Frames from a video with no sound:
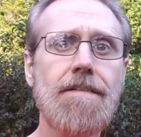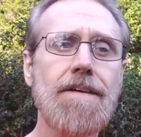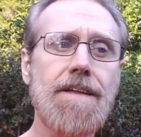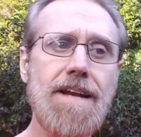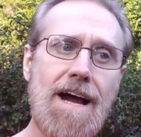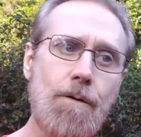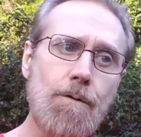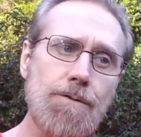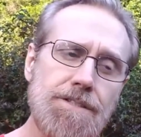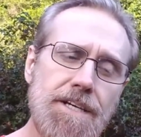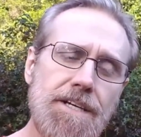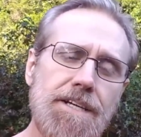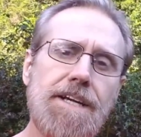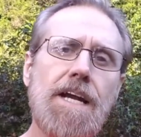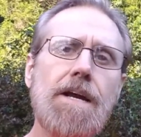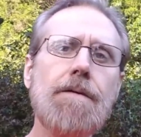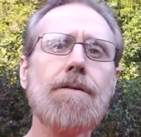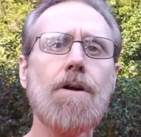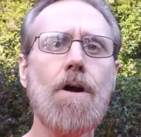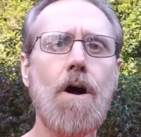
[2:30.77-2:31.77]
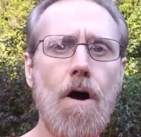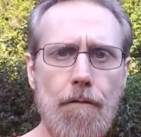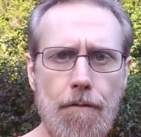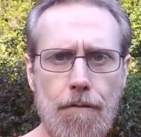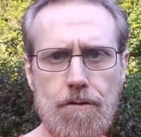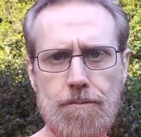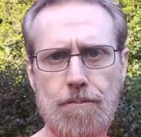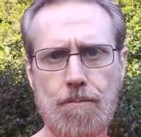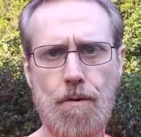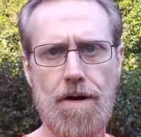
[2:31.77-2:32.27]
then I will take care of it on
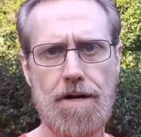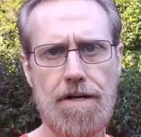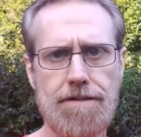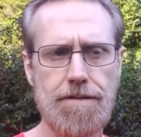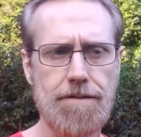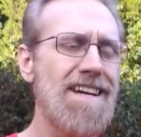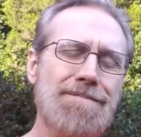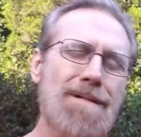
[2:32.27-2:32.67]
those breaks.